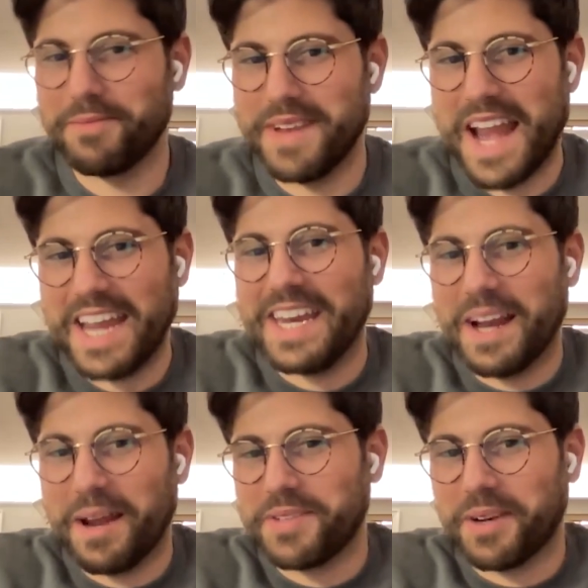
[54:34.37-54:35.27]
ninety
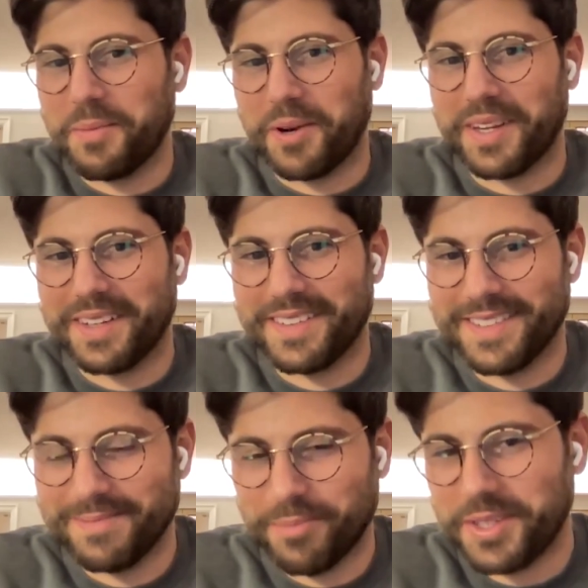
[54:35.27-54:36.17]
nine percent of the market
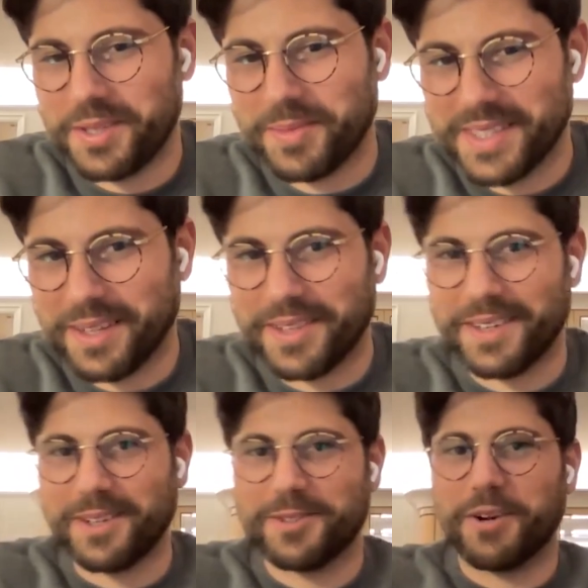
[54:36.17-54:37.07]
participants out
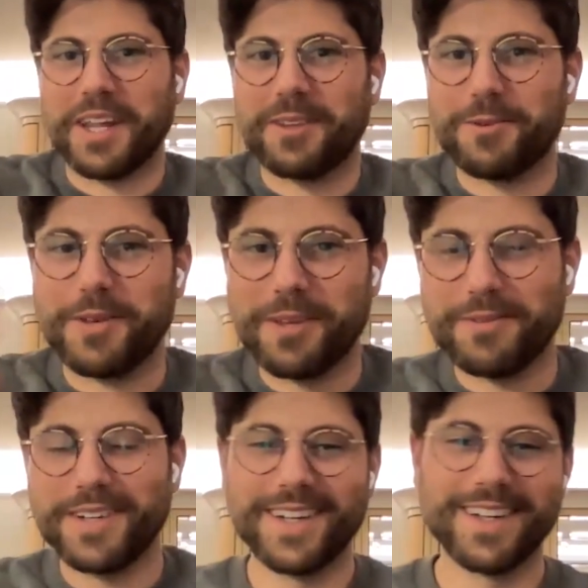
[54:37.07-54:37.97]
there. They're trying to get too cute.